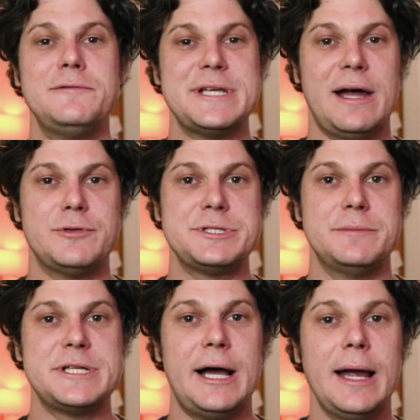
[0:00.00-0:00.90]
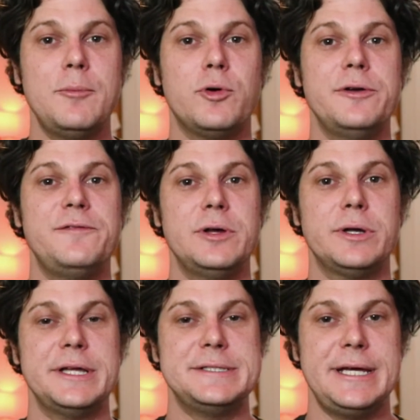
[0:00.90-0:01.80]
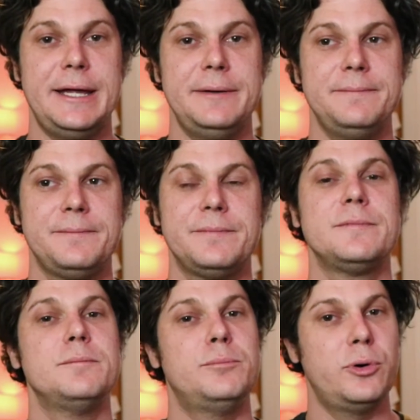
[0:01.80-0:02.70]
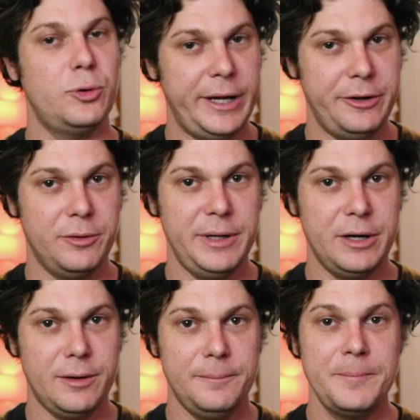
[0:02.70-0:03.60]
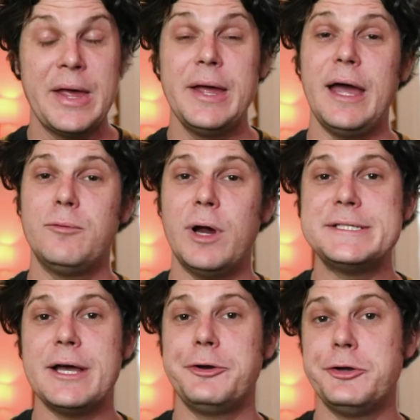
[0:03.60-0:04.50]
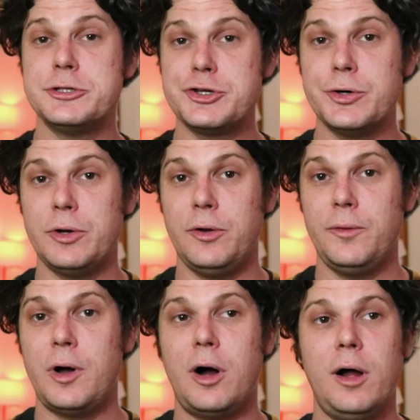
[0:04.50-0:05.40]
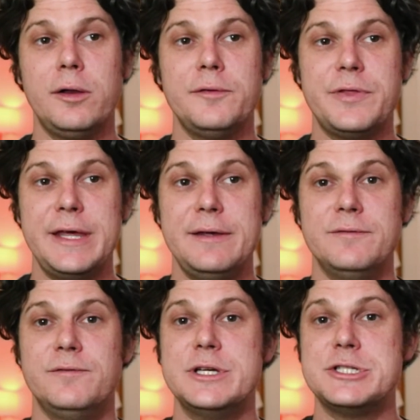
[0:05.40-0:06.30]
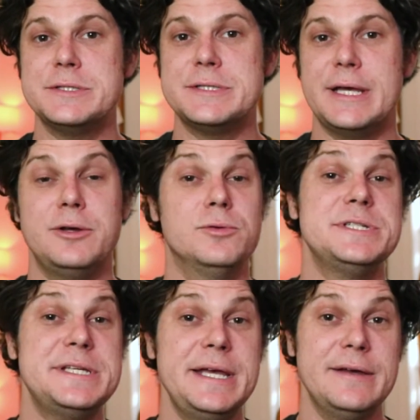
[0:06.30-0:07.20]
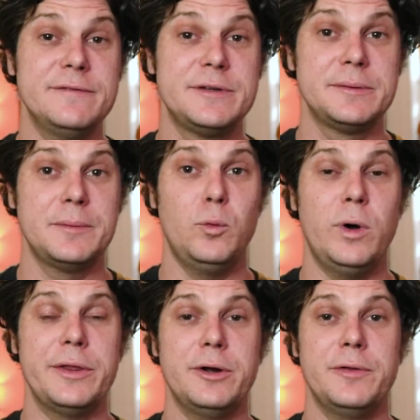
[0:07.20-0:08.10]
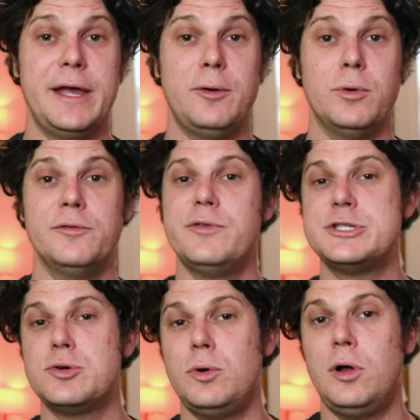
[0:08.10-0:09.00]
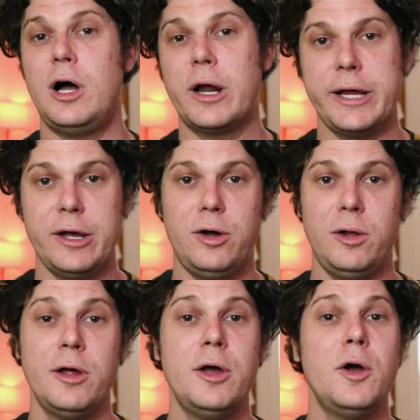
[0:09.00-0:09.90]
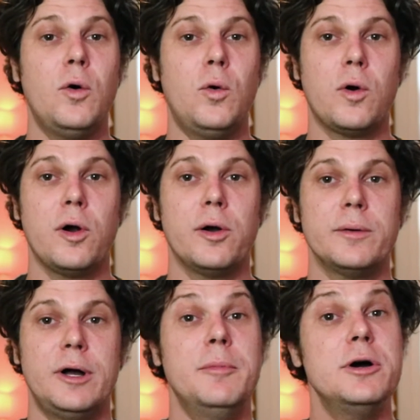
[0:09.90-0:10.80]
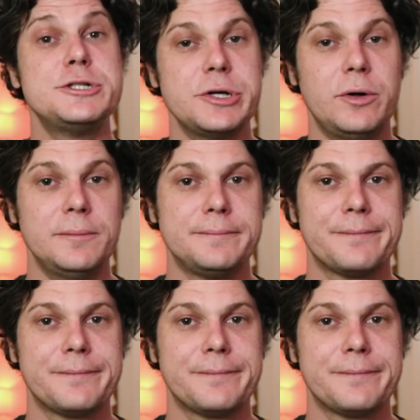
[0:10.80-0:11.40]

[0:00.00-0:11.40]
sat for some time or you feel content, put away your mirror and write down in your journal all of the visions that you received, whether they were visual, audio, or emotional.